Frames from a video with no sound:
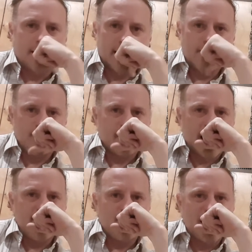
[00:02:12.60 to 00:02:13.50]

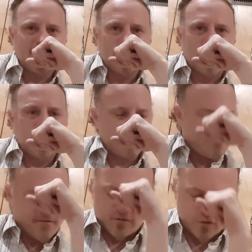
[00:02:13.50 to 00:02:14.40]
I resonate
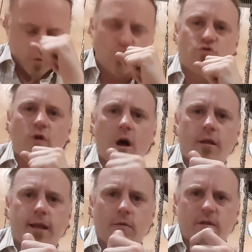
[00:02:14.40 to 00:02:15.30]
so
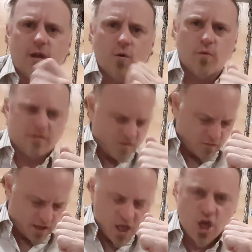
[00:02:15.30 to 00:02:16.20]
strongly
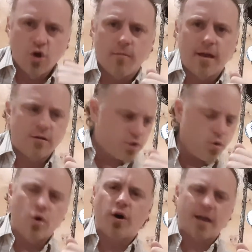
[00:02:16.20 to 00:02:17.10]
with human
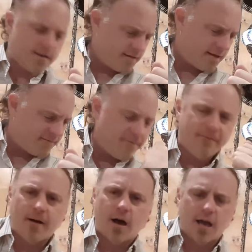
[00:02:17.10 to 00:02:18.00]
joy and
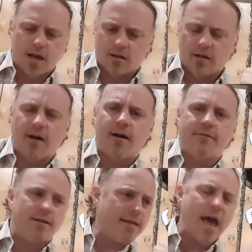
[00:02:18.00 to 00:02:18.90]
fun and love
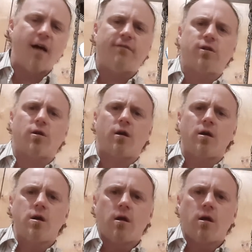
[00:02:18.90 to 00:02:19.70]
and laughter.